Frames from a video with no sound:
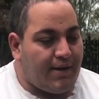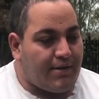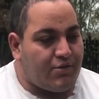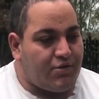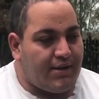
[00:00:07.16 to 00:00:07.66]

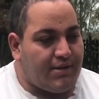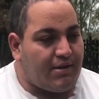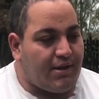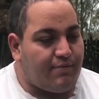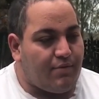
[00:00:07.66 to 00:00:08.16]
In
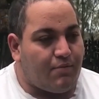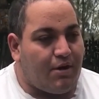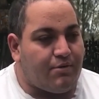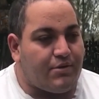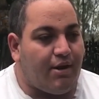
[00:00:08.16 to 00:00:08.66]
2011,
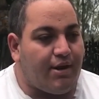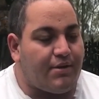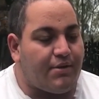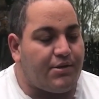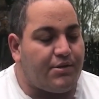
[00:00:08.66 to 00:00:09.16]
when I was
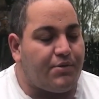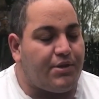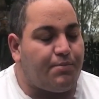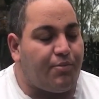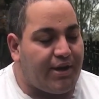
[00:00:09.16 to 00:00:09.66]
diagnosed
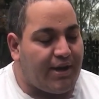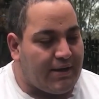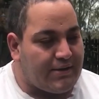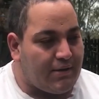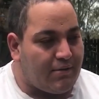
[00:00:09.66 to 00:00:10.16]
with brain
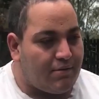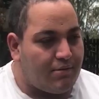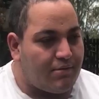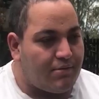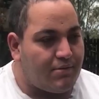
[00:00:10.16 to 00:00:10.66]
cancer,
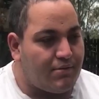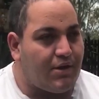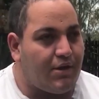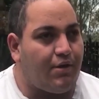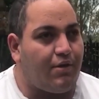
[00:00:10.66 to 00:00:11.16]

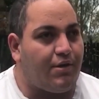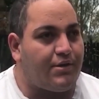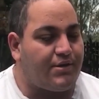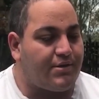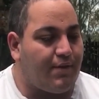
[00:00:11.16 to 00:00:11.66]
so
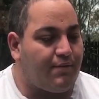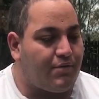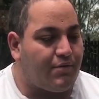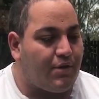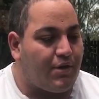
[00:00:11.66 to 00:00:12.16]
I
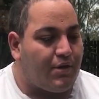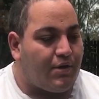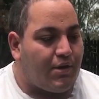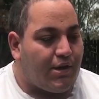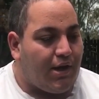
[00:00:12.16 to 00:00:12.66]
discovered
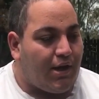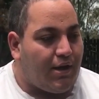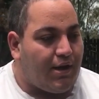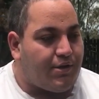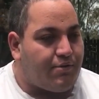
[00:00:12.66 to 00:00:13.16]

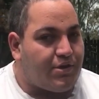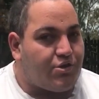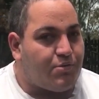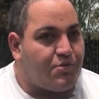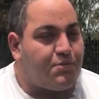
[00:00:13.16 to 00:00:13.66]
I had three
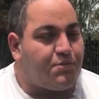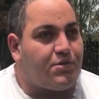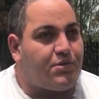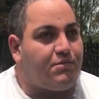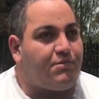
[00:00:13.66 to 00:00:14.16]
tumours,
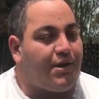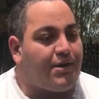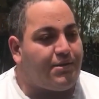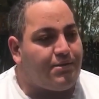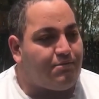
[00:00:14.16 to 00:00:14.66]
which
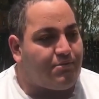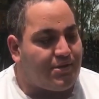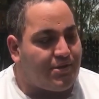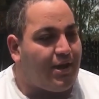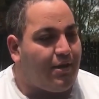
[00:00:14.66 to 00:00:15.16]

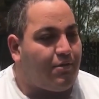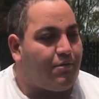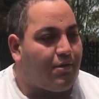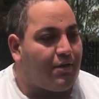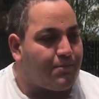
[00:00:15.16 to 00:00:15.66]
is how
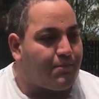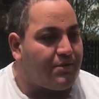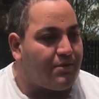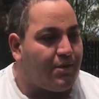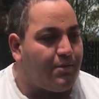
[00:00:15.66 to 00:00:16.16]
I lost my
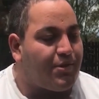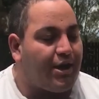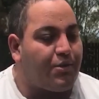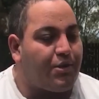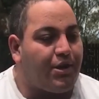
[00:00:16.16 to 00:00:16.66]
sight and
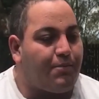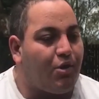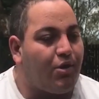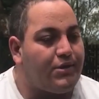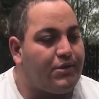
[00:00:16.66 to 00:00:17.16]
became legally
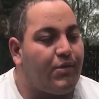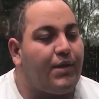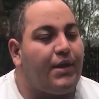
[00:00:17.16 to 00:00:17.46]
blind.